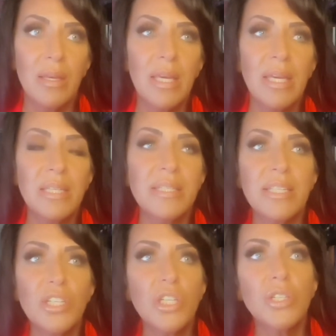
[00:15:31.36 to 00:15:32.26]
In
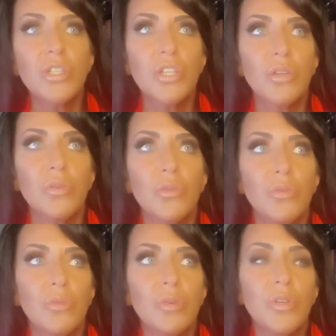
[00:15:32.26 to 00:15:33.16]
addition
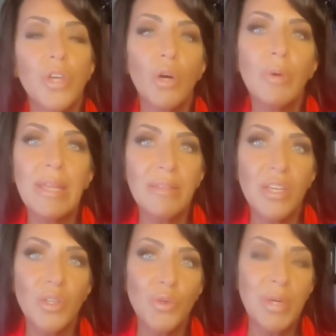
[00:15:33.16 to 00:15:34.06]
to knowing
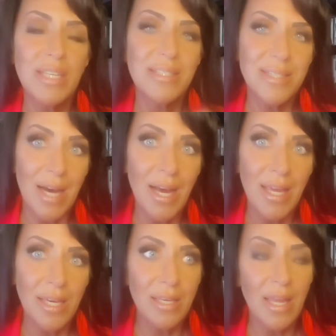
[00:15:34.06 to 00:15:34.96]
that you can
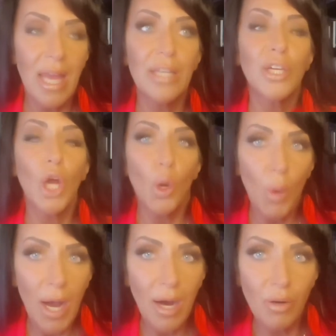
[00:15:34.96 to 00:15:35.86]
diet and go
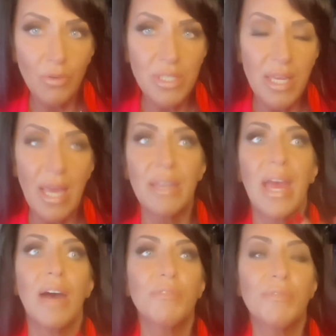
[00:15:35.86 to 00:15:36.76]
out and
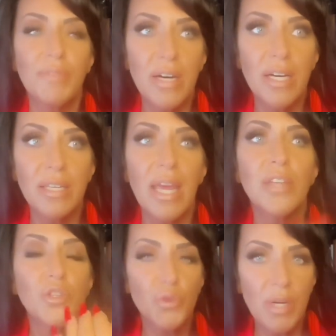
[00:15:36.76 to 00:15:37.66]
have fun
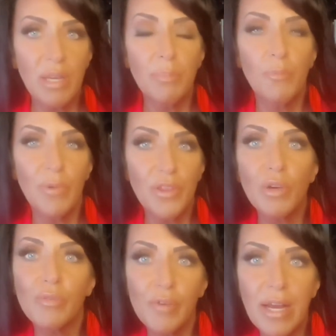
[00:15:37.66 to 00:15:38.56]
and drink with
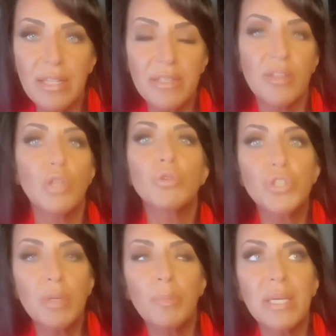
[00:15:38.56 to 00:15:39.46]
your friends, and that you
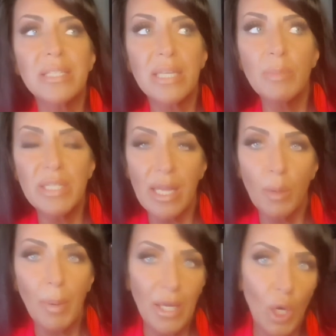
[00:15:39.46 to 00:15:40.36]
shouldn't be
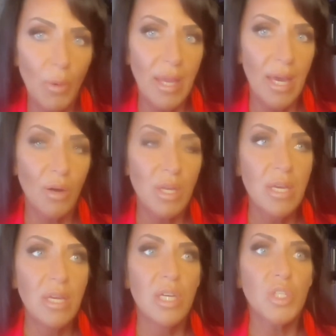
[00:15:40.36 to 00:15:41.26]
intimidated by going out
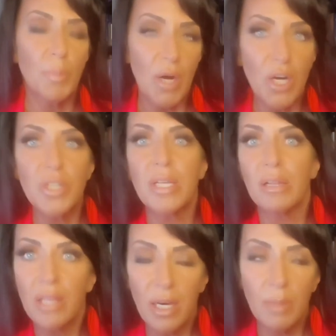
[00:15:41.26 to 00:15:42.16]
to bars and
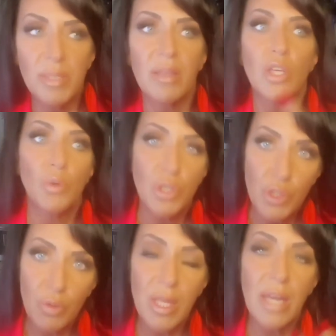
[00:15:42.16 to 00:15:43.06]
clubs, and that you can
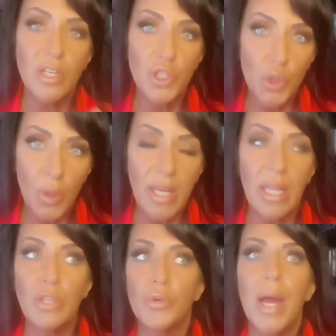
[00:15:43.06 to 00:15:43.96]
do that, enjoy it,
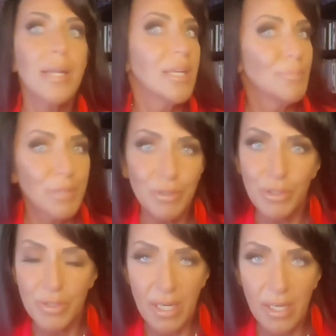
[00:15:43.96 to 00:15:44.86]
and you're not going to blow
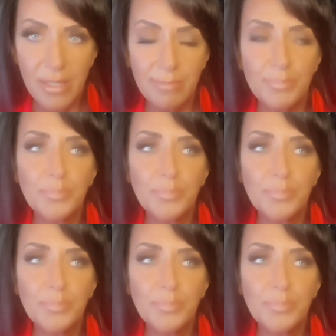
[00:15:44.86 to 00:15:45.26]
your diet,